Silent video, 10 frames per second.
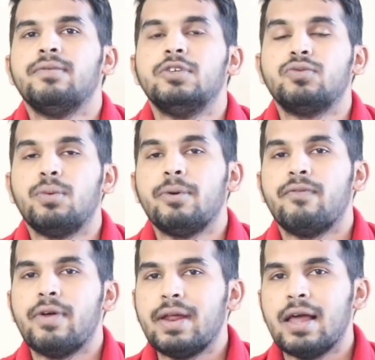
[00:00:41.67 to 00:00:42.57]
which will be
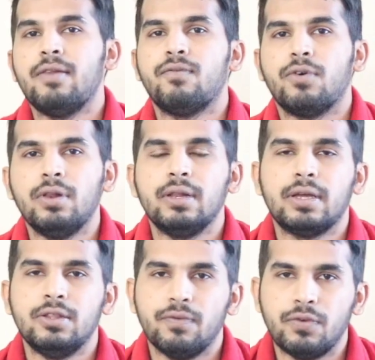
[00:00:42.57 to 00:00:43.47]
very helpful
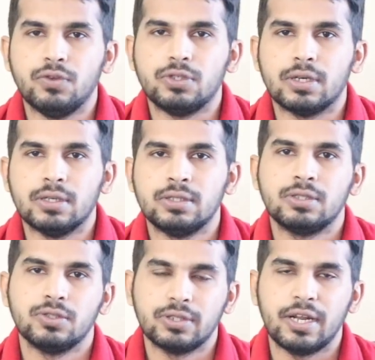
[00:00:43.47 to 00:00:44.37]
in the future.
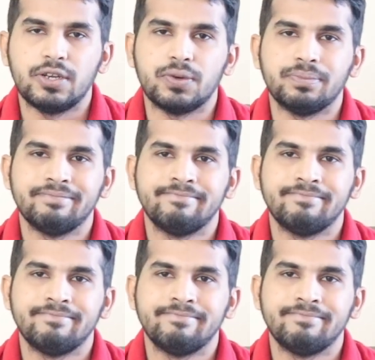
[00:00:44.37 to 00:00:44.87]
So stay tuned.